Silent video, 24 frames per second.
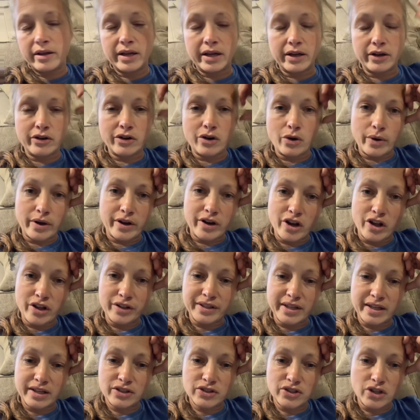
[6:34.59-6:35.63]
I could go on all
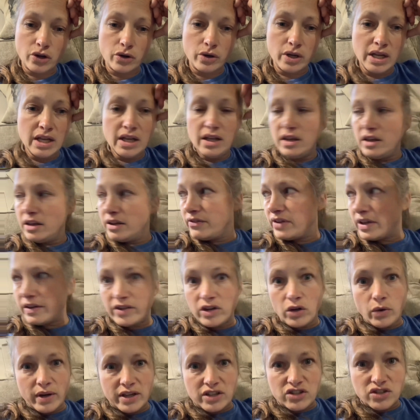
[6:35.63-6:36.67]
day. So if you have any
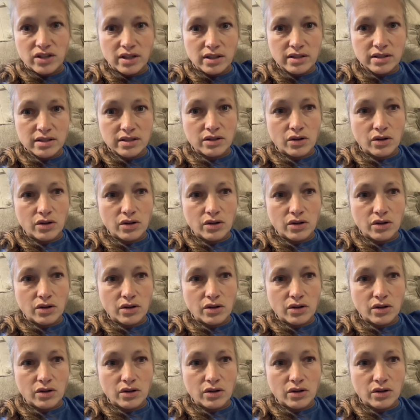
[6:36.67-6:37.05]
questions,